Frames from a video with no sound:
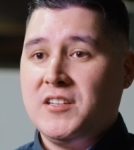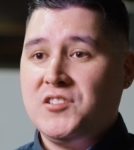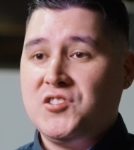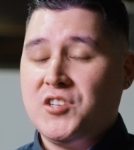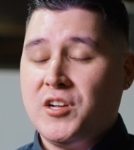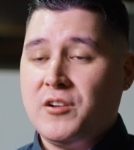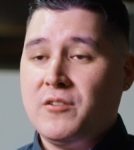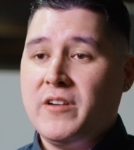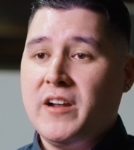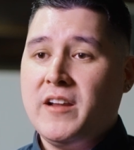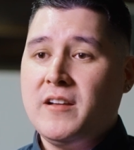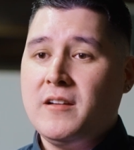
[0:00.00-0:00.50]

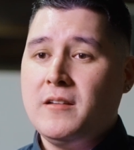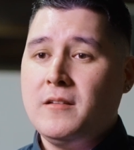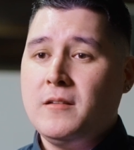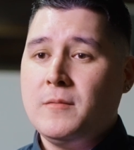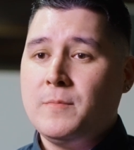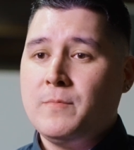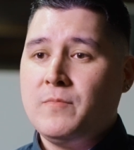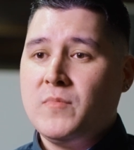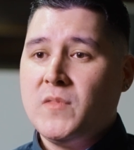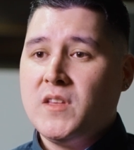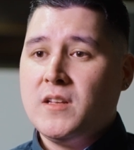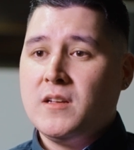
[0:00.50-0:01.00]

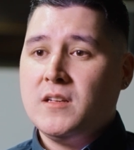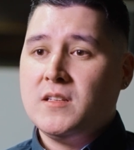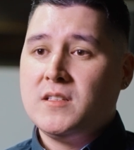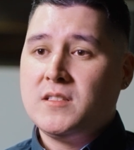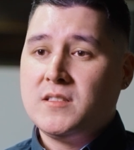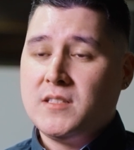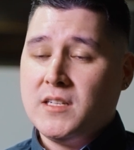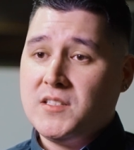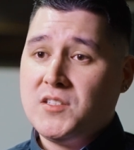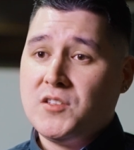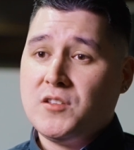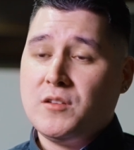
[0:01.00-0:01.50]
generated,
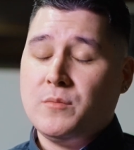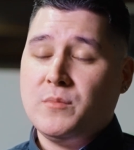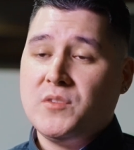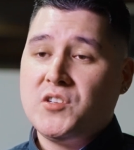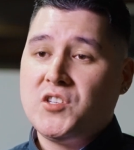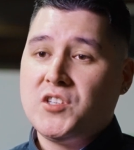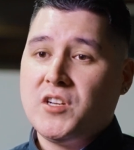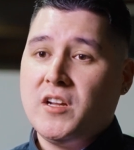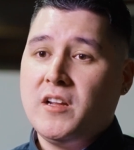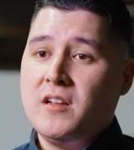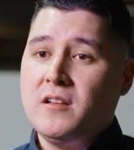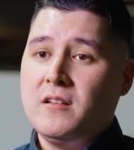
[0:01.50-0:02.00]
sent to the
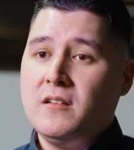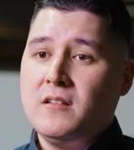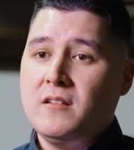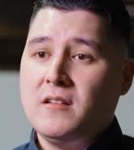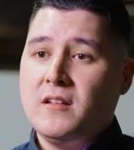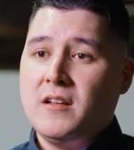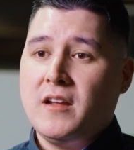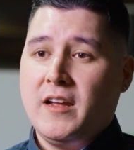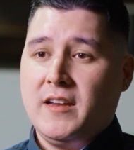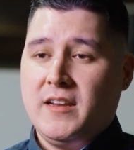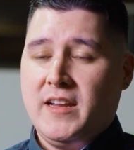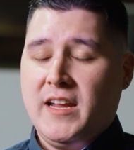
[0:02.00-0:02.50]

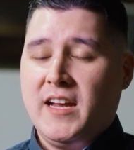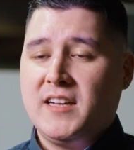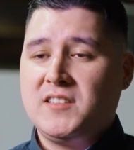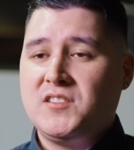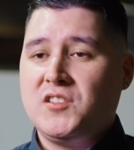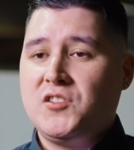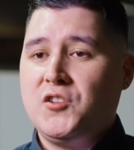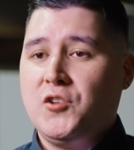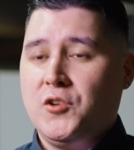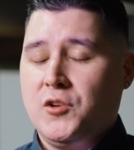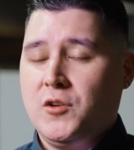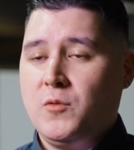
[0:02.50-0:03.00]
machine, and
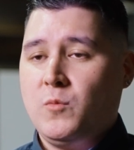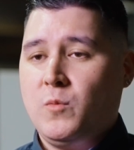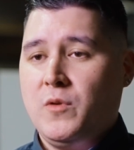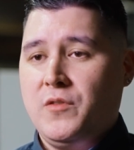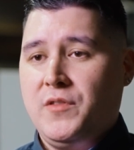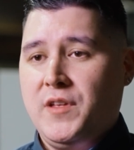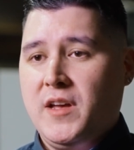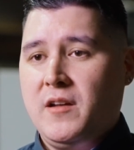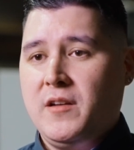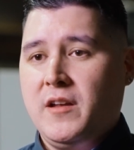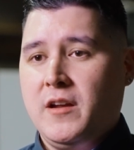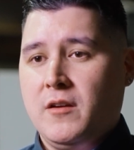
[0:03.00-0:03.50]
executed
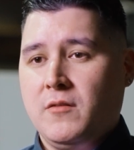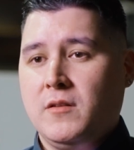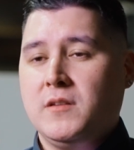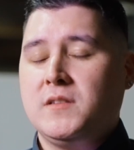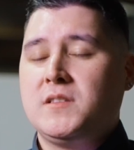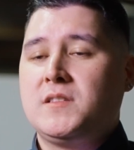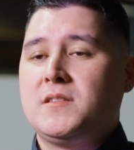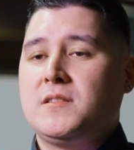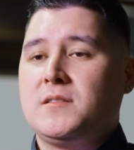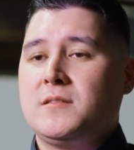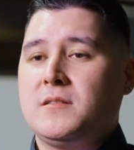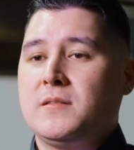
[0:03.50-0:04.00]
without
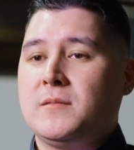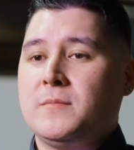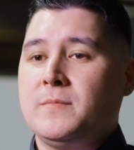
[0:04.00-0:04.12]
errors.